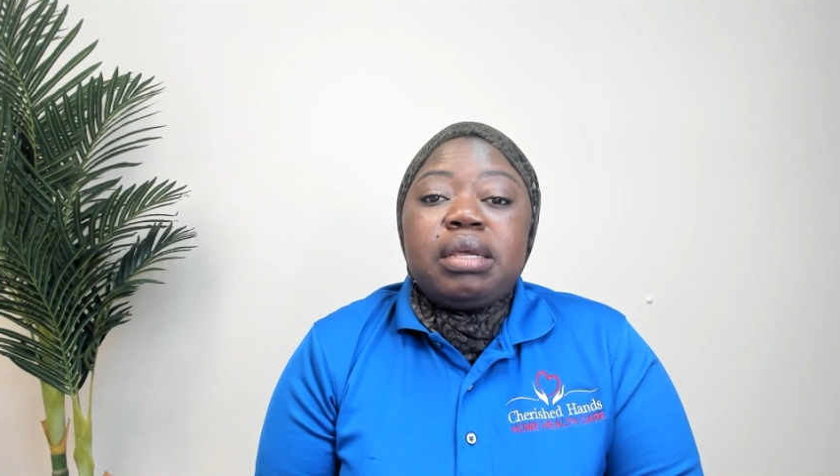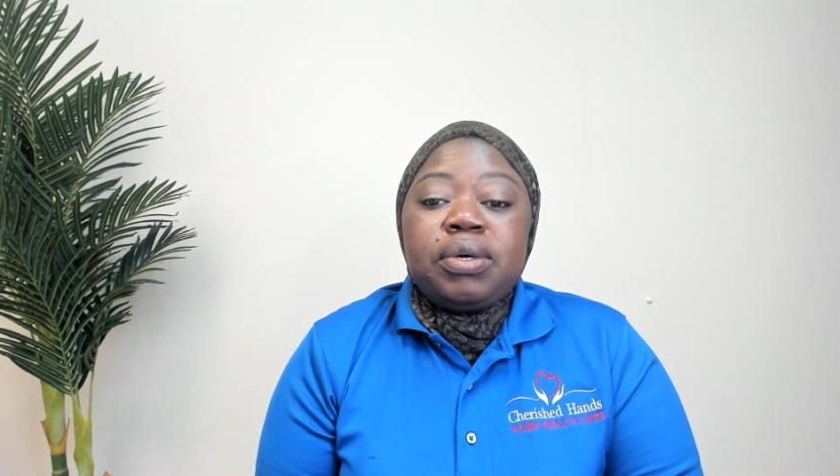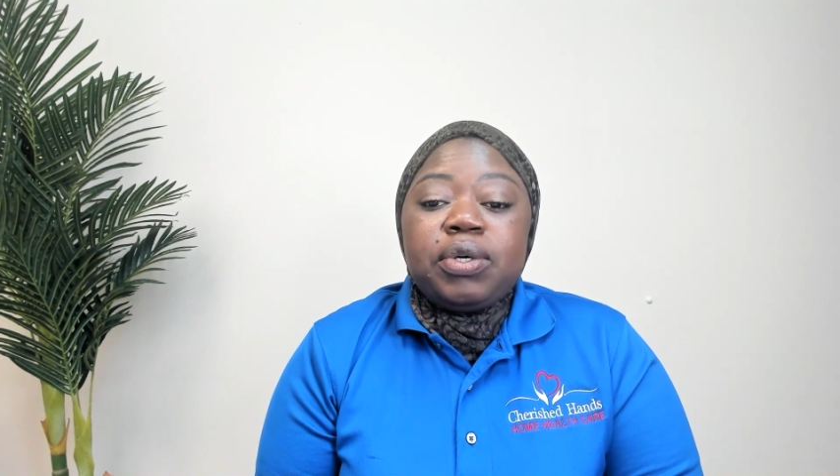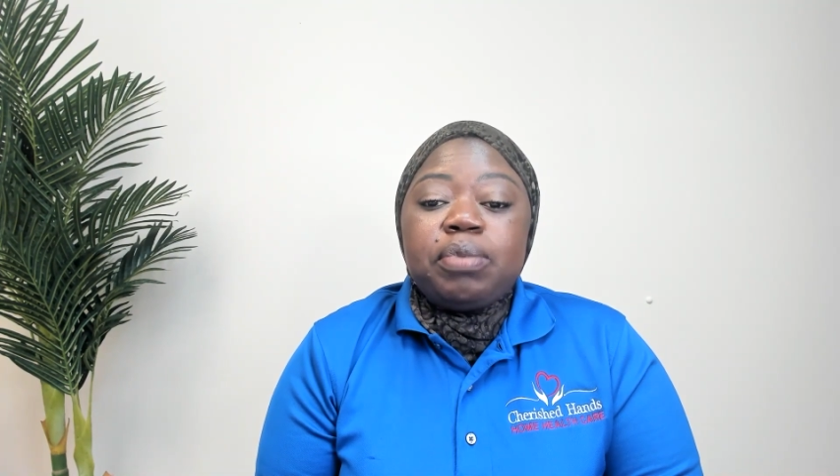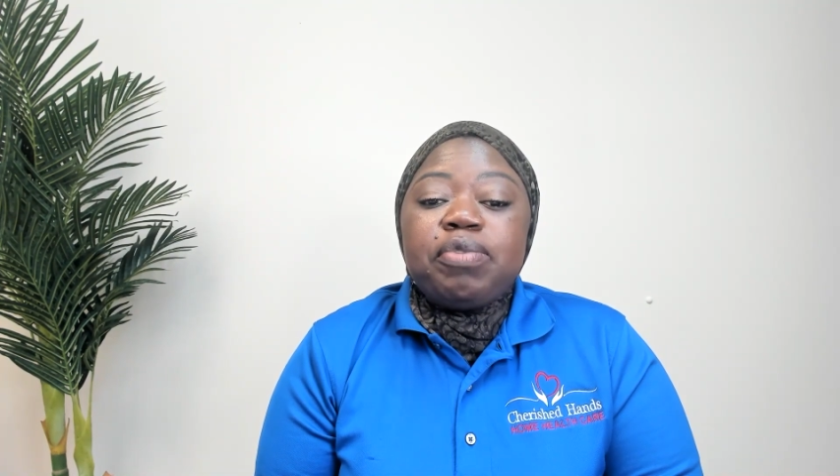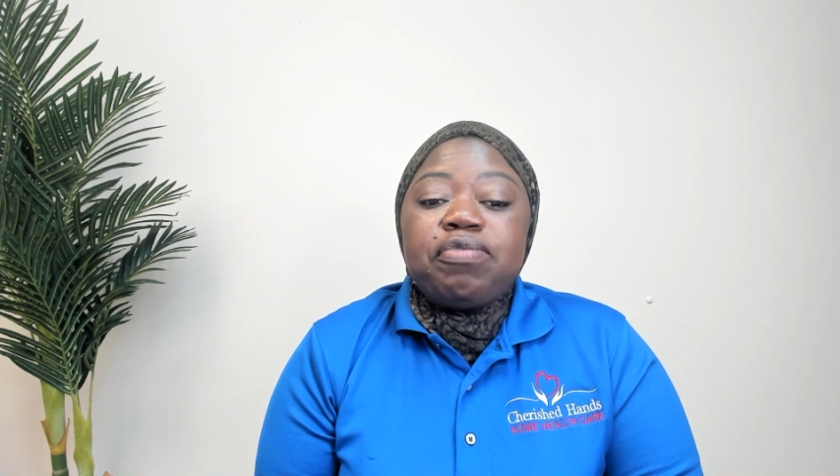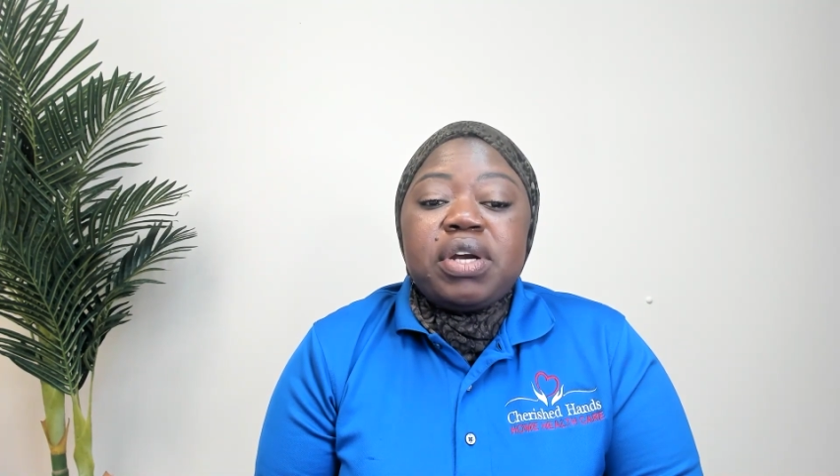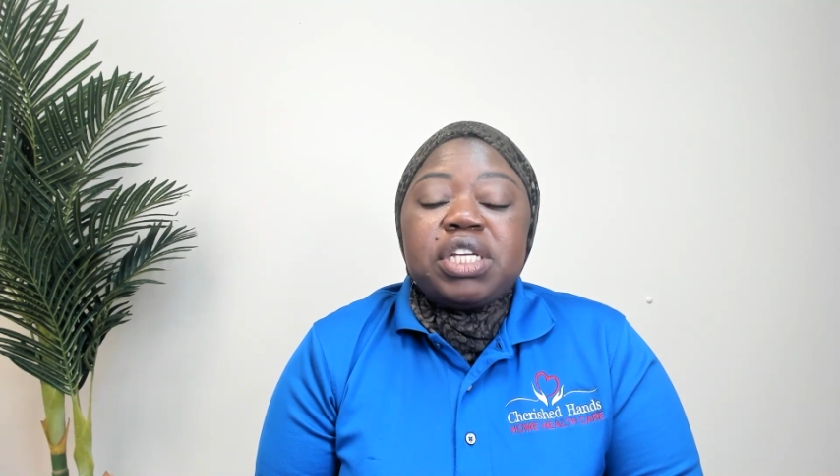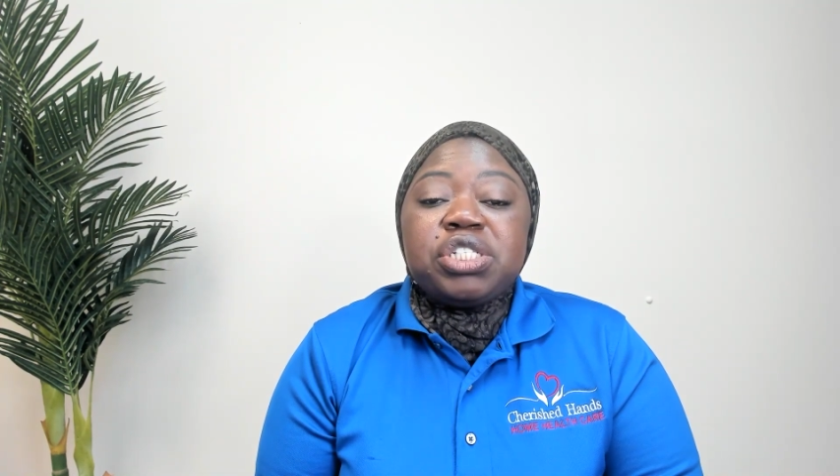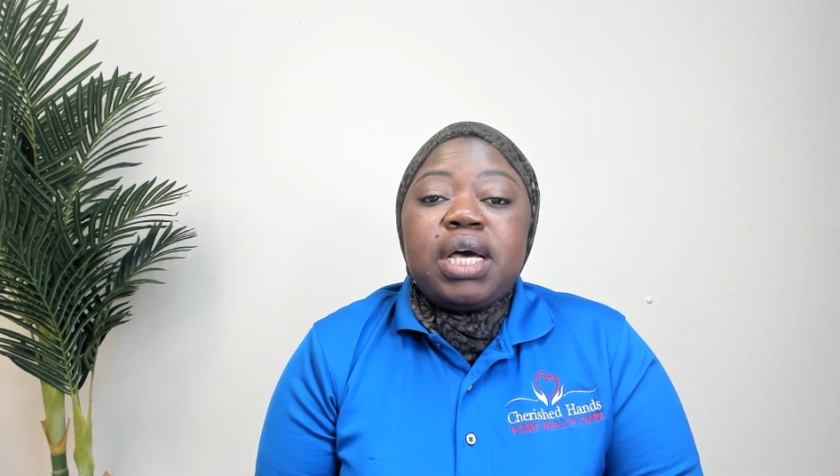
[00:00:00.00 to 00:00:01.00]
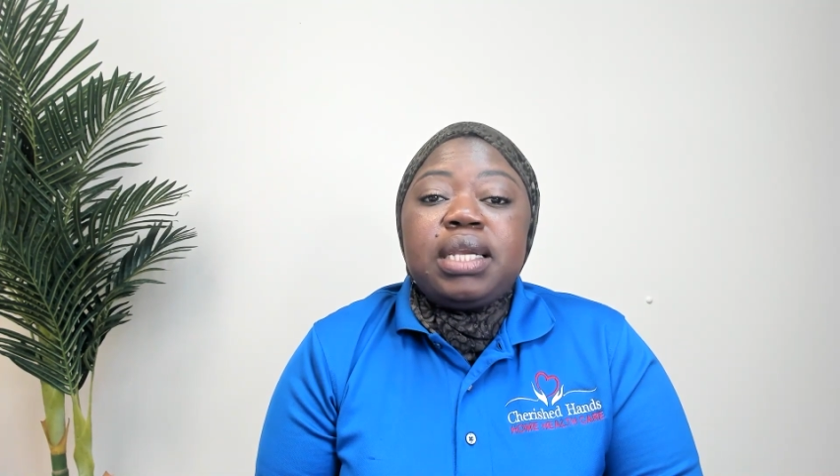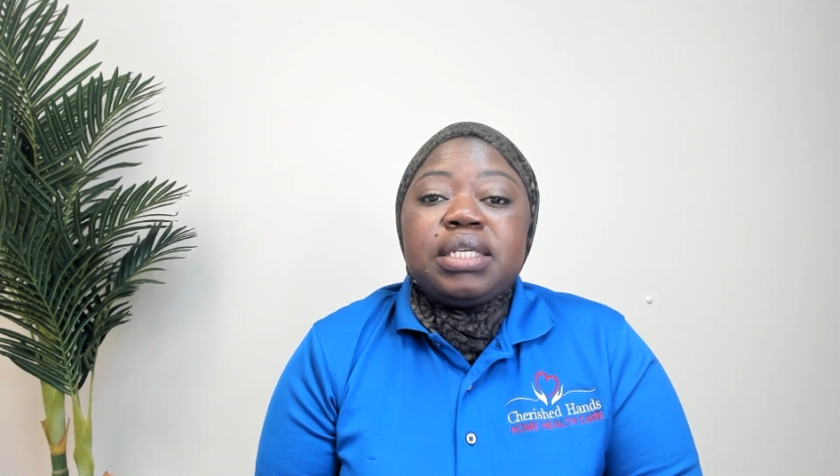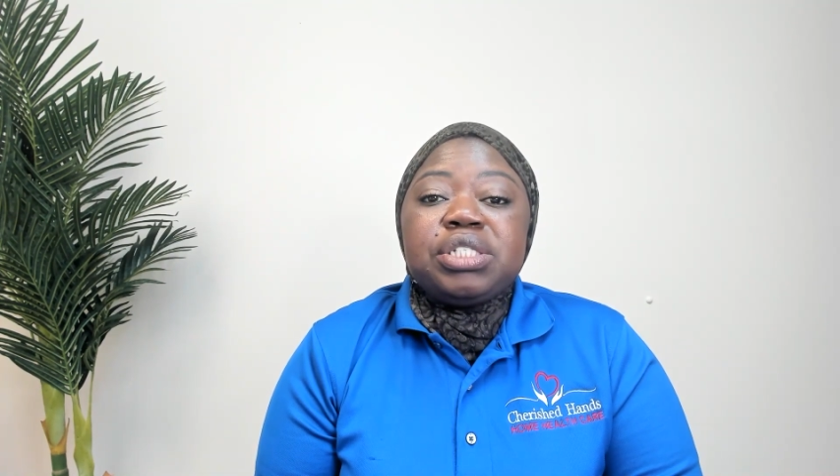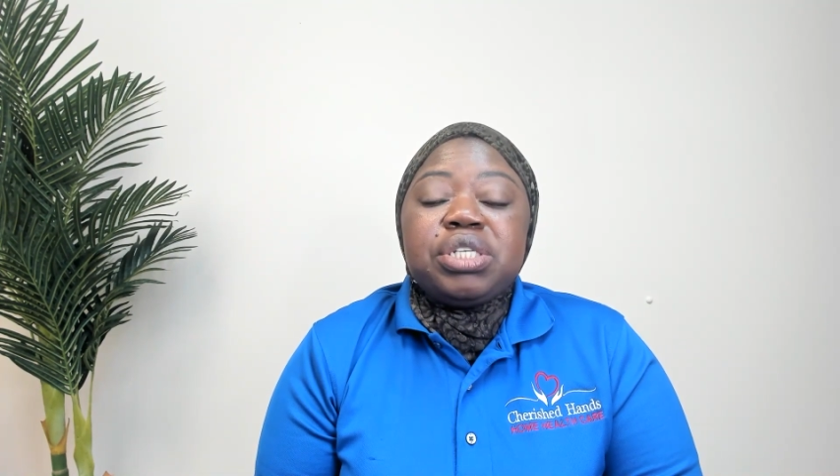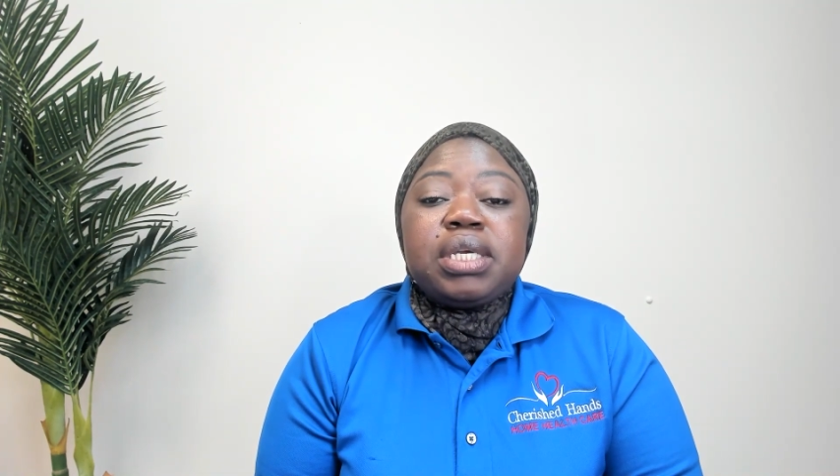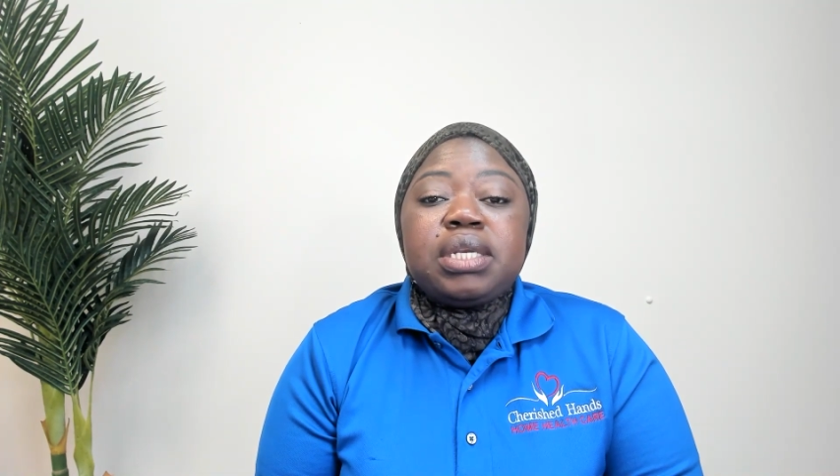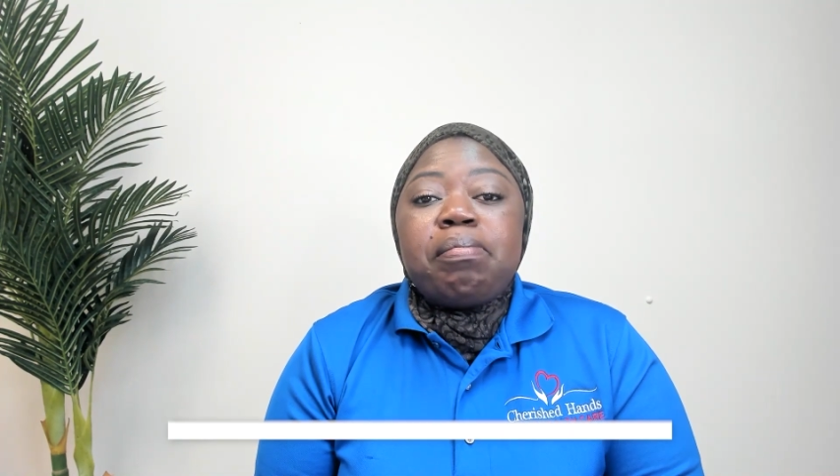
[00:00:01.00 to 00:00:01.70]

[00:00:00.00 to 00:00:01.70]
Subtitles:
It could be very challenging.